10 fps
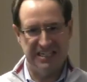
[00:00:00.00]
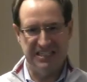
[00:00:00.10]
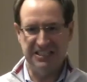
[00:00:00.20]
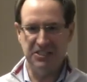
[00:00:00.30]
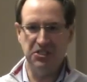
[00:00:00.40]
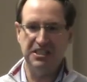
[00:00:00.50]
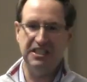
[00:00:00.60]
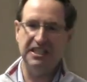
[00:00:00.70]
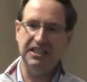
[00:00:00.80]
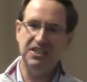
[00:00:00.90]
And the good
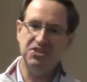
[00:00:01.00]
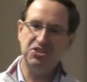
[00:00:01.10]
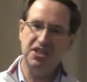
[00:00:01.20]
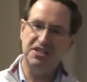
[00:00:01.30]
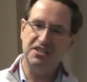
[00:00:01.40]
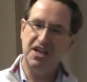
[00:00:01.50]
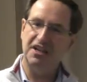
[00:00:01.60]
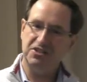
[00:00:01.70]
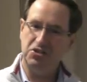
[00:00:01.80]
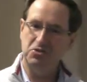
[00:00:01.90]
thing is it's
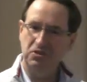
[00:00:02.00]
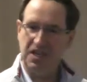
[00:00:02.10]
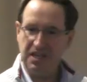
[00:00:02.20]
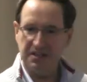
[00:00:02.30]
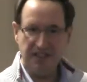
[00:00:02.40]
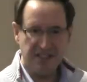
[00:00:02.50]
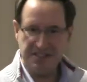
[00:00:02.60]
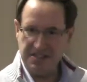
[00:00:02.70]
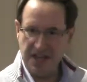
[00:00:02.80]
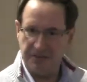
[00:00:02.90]
not too late. It's
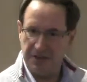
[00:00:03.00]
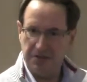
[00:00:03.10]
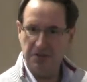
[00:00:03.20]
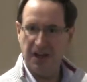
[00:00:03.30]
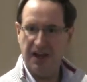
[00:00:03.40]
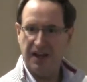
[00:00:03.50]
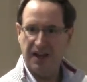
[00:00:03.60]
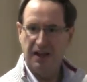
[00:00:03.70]
never too late.